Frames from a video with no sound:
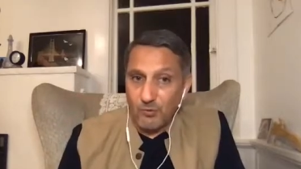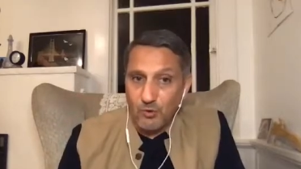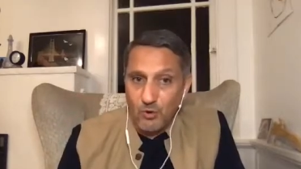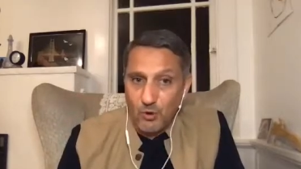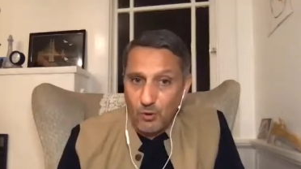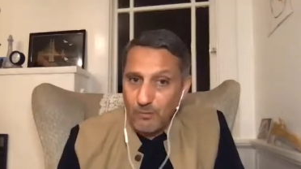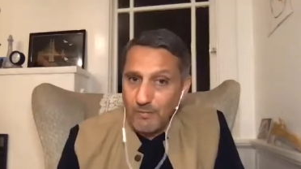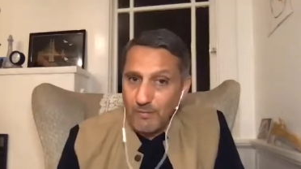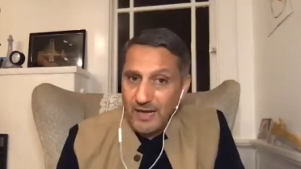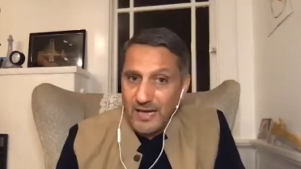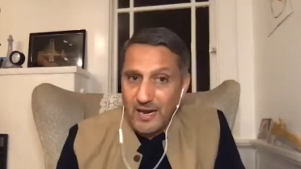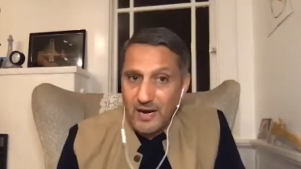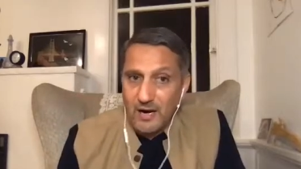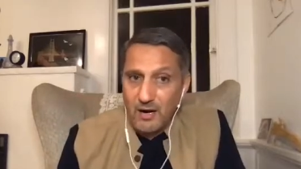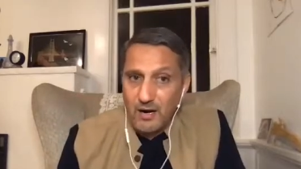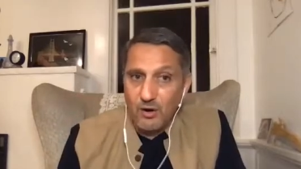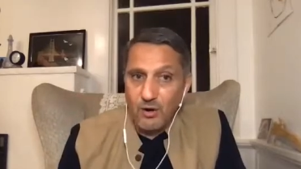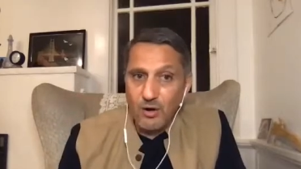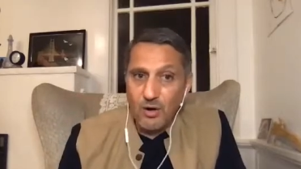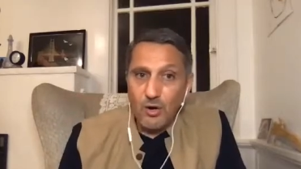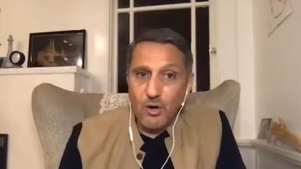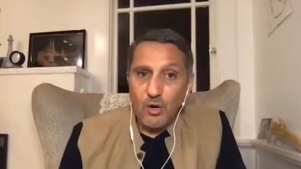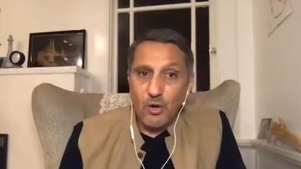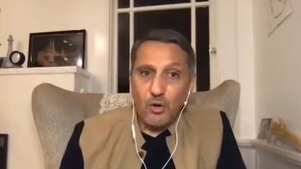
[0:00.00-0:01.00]
No matter
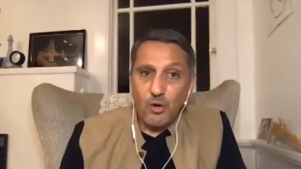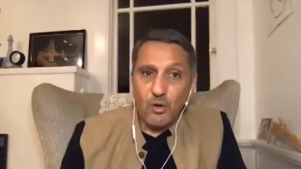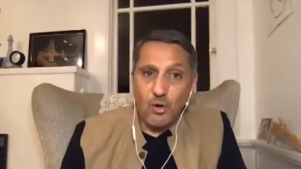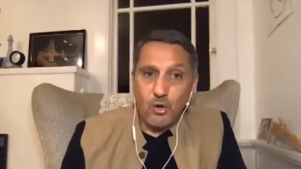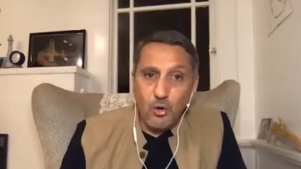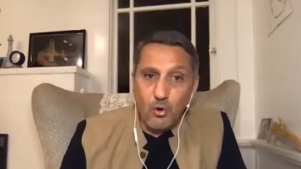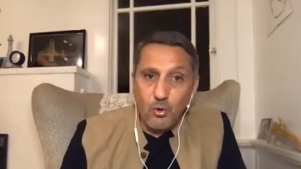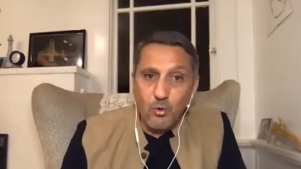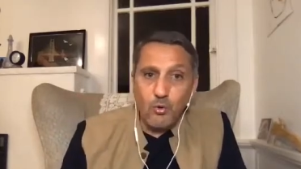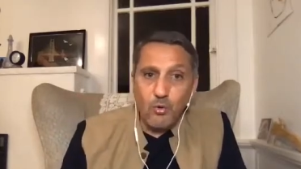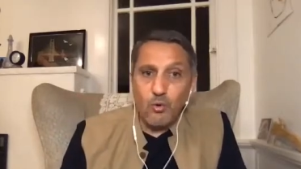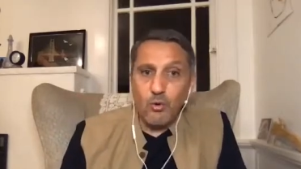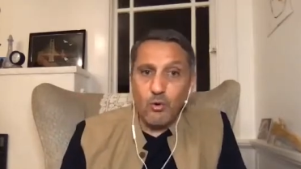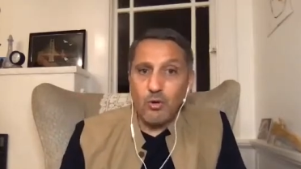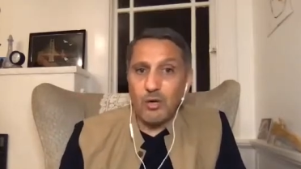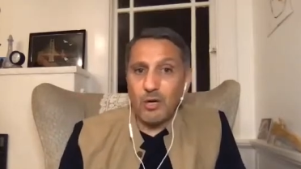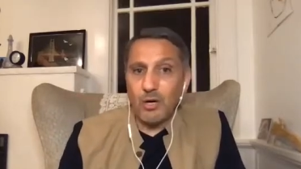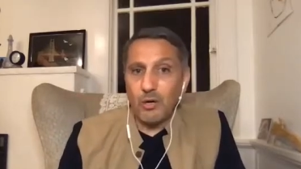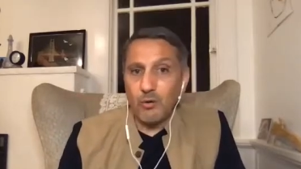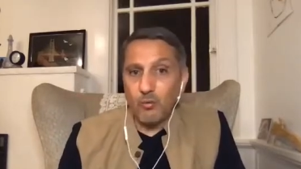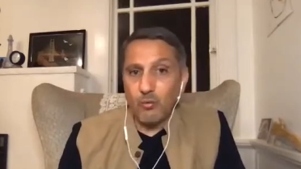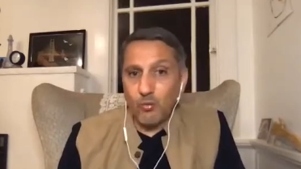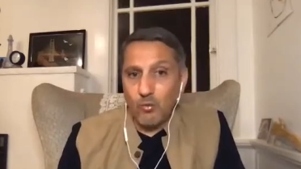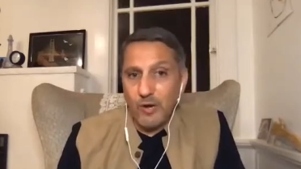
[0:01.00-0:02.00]
who,
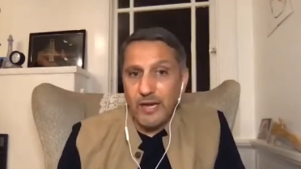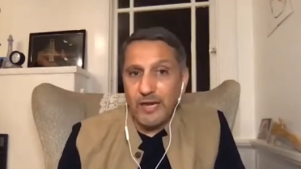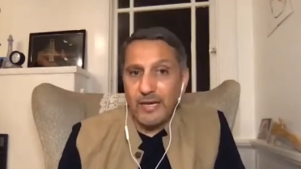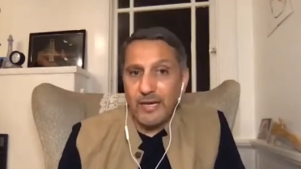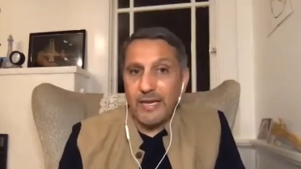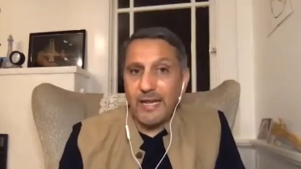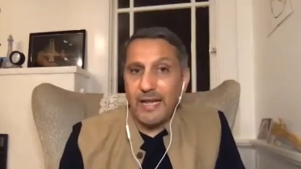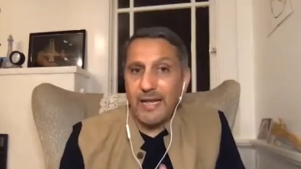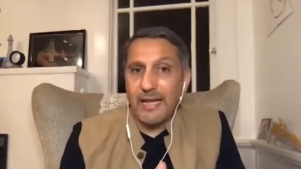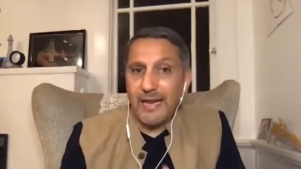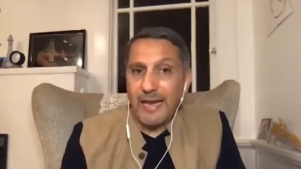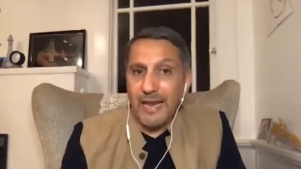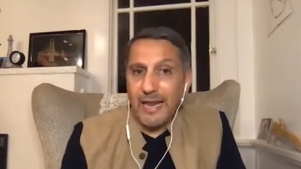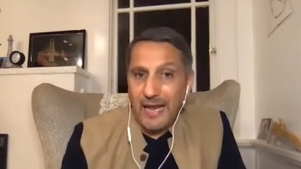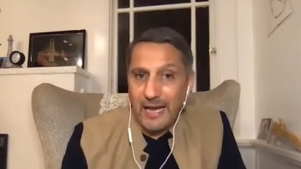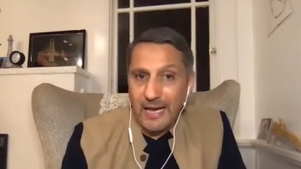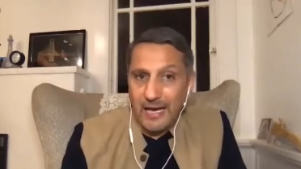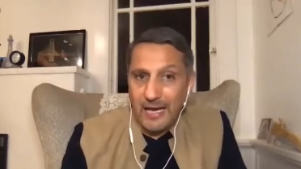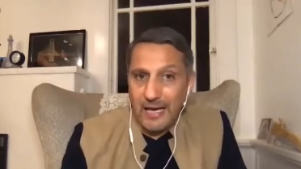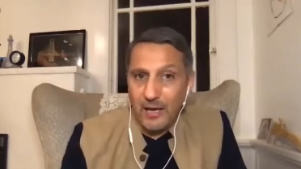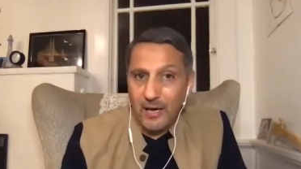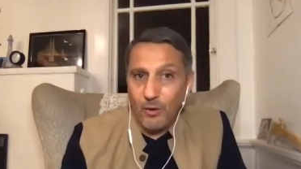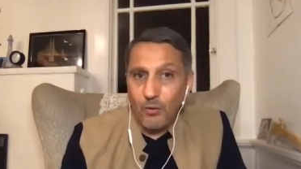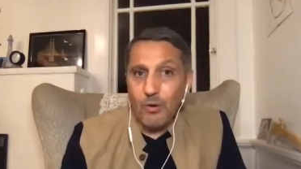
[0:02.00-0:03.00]
when, and
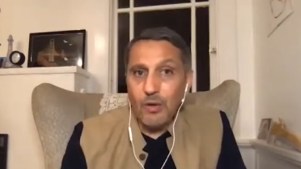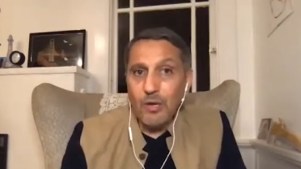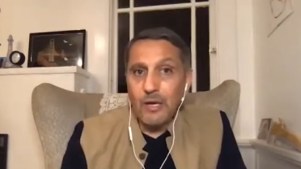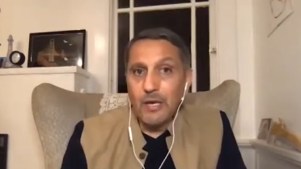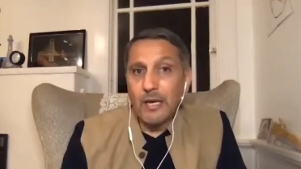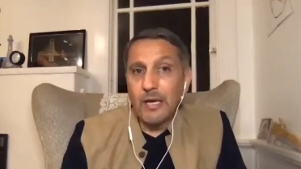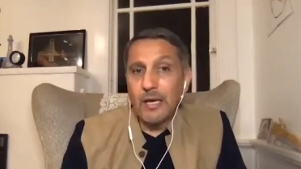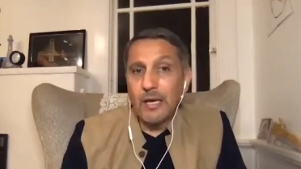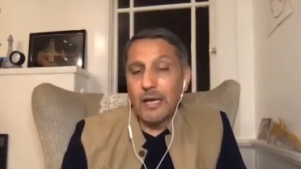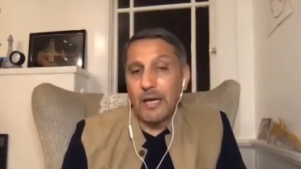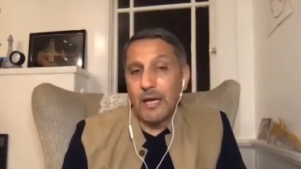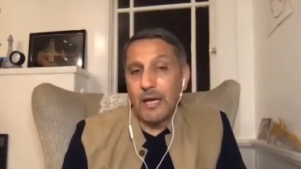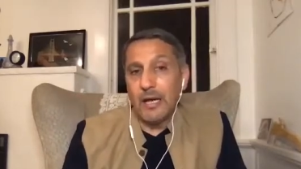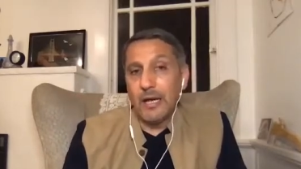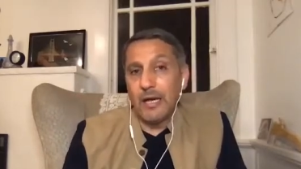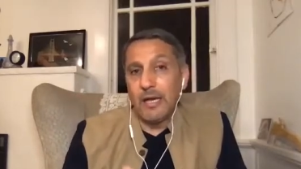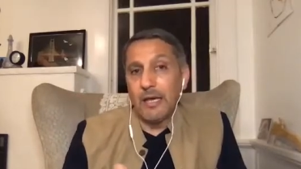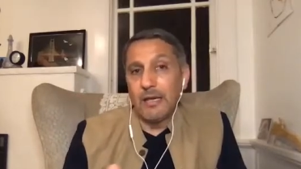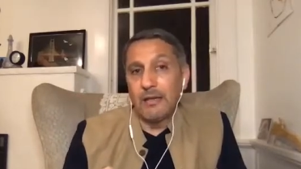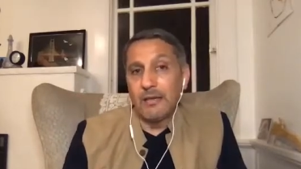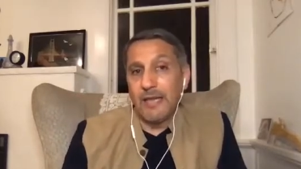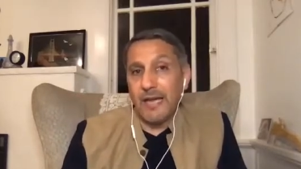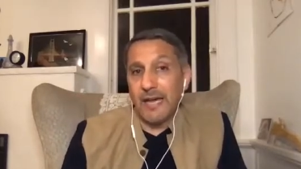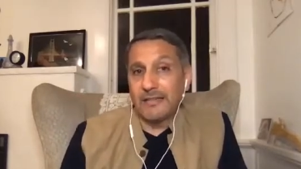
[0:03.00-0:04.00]
how
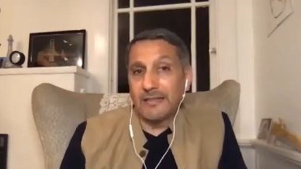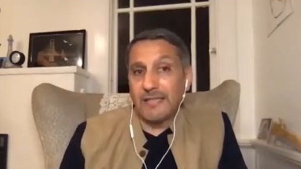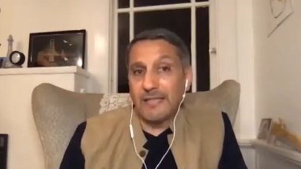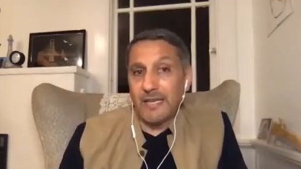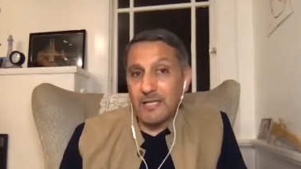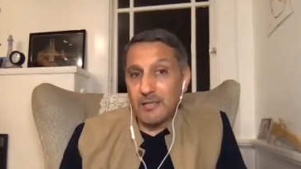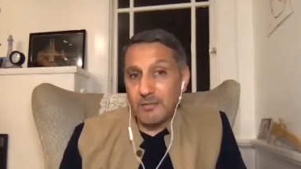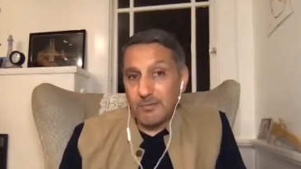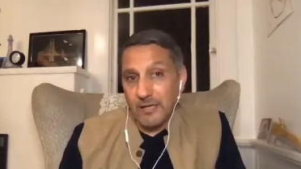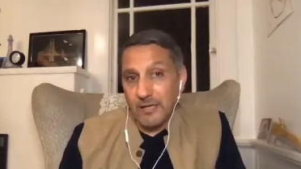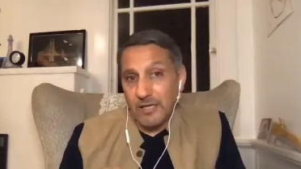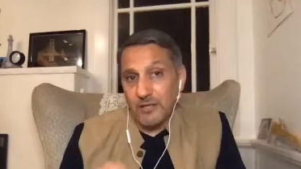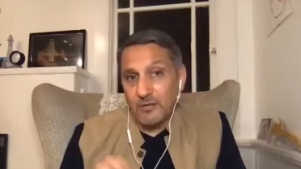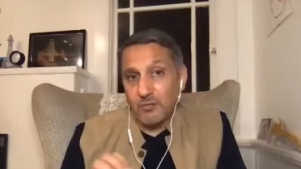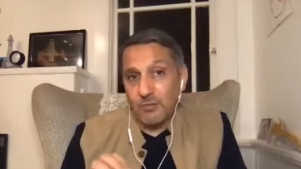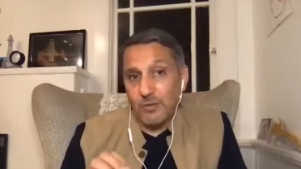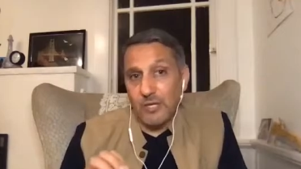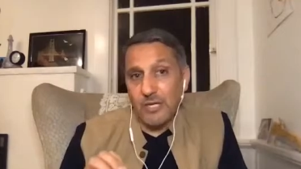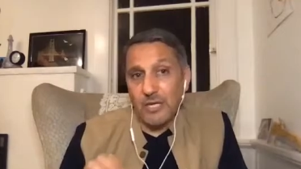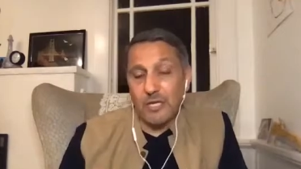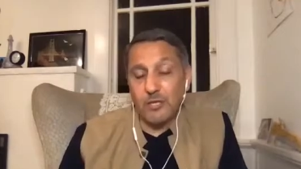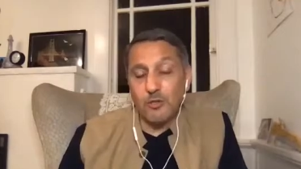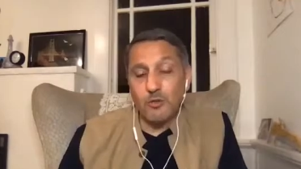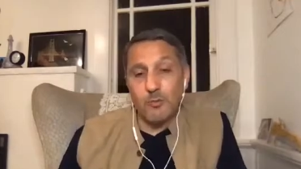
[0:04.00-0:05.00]
that takes place, we
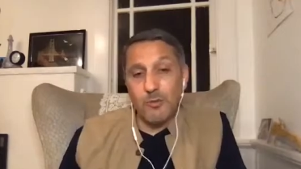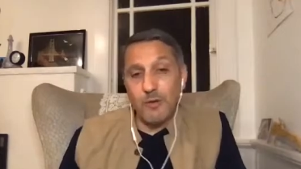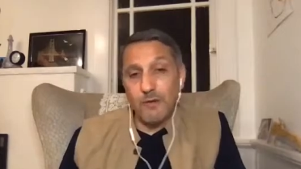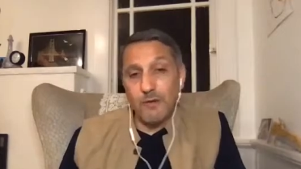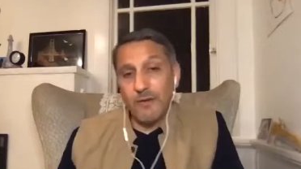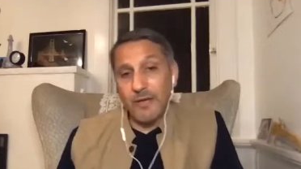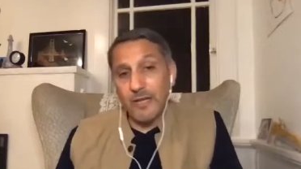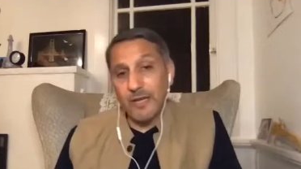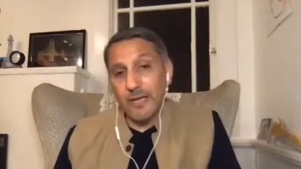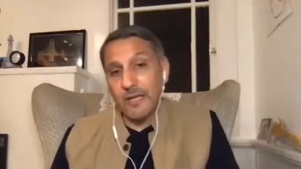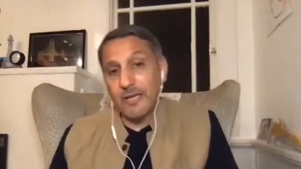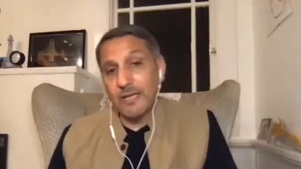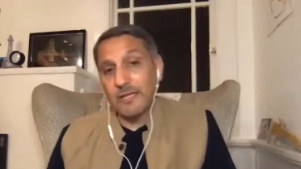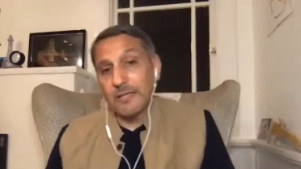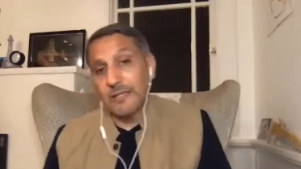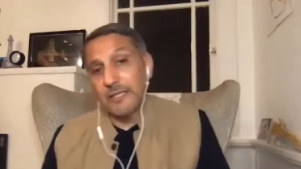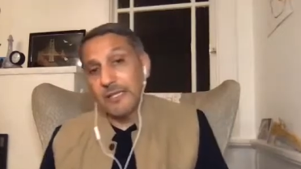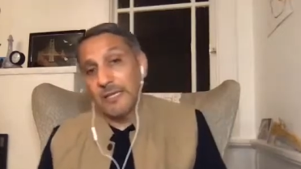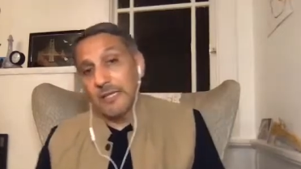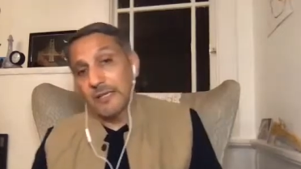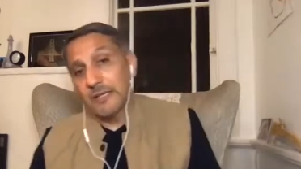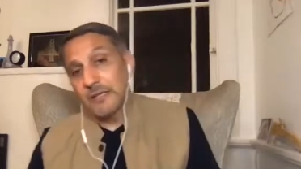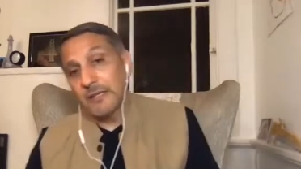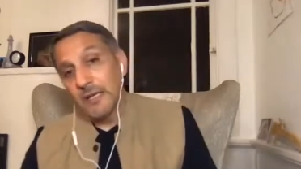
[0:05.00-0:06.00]
need to be very
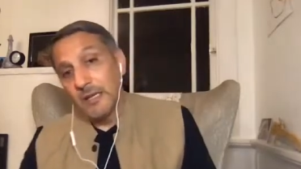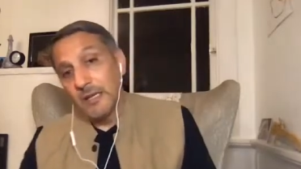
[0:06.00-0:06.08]
clear